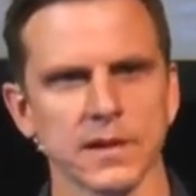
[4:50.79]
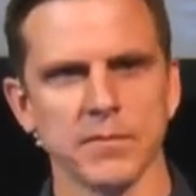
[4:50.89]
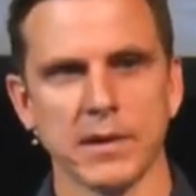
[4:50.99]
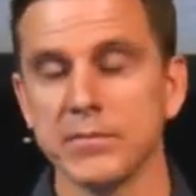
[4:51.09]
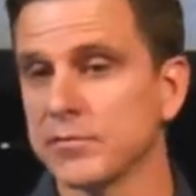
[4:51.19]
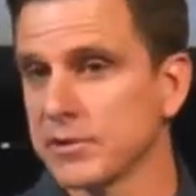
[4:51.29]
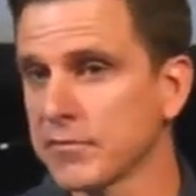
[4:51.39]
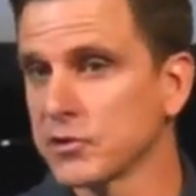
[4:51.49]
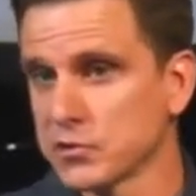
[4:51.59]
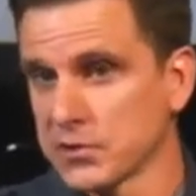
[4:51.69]
Maybe you've
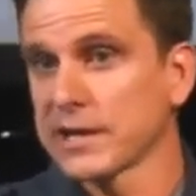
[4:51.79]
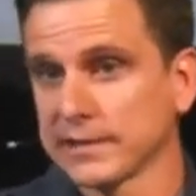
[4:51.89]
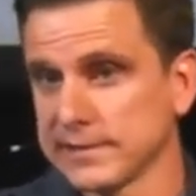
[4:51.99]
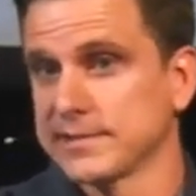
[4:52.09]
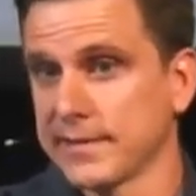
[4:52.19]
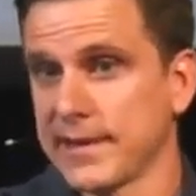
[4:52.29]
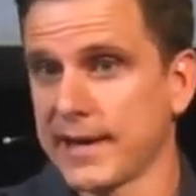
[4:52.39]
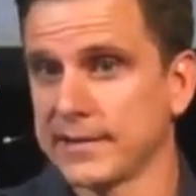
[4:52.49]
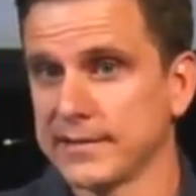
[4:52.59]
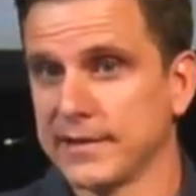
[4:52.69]
never directly said that,
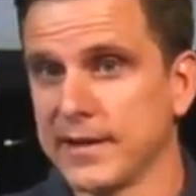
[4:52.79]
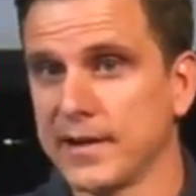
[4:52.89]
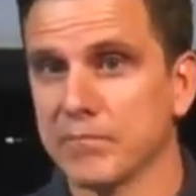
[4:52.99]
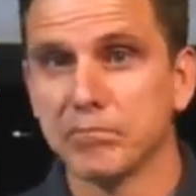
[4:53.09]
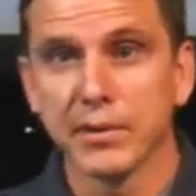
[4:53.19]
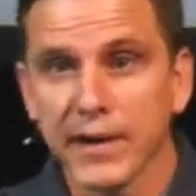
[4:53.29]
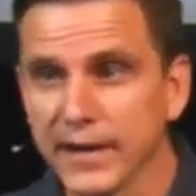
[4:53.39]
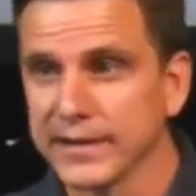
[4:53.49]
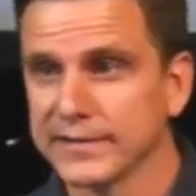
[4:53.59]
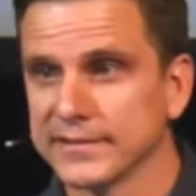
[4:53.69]

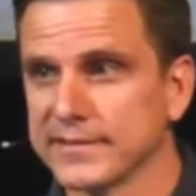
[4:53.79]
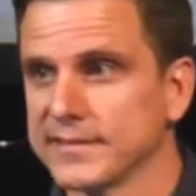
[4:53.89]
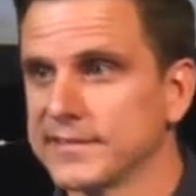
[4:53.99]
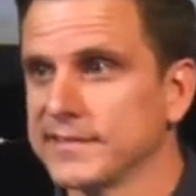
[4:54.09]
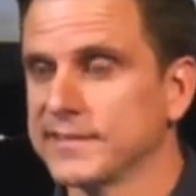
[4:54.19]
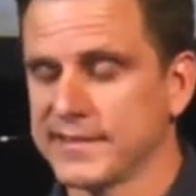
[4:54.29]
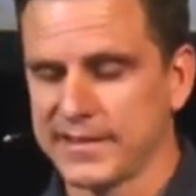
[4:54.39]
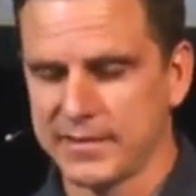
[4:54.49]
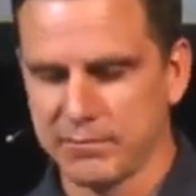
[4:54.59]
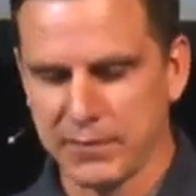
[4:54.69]
but
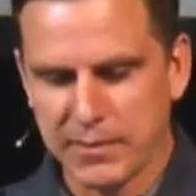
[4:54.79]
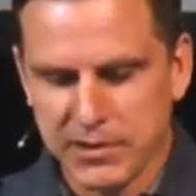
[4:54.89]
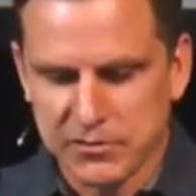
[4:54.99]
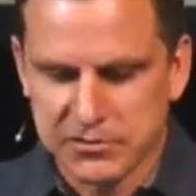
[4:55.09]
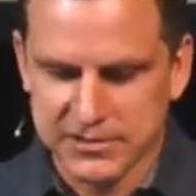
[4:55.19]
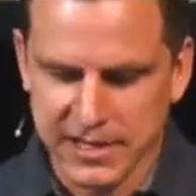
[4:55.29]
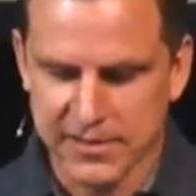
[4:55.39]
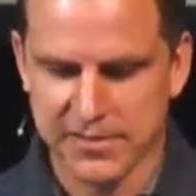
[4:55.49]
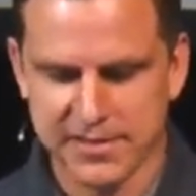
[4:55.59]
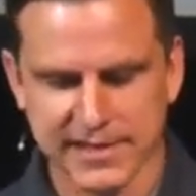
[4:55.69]
maybe you've
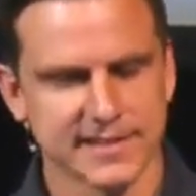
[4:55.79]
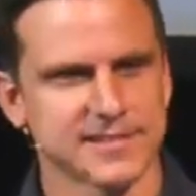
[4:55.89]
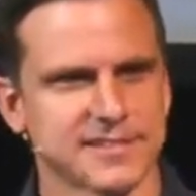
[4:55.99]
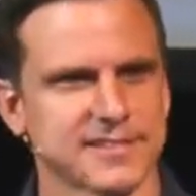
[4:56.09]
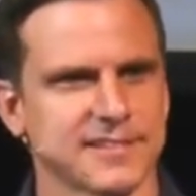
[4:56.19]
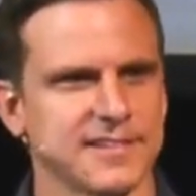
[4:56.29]
said things